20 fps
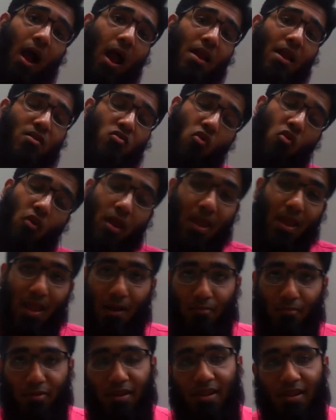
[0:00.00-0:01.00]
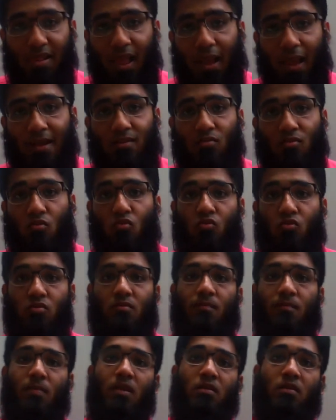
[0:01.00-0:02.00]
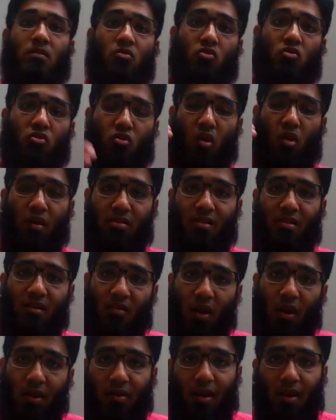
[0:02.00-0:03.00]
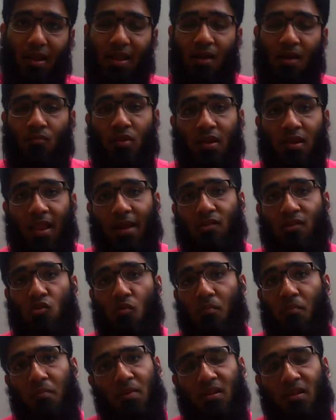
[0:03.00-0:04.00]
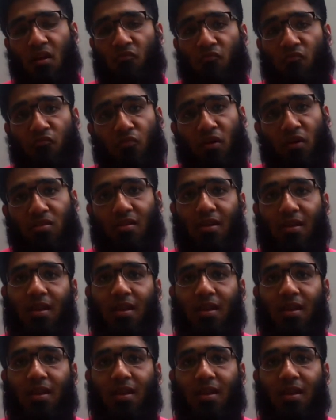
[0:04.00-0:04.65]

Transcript: I know AMD like to cross the record. AMD like to be the first.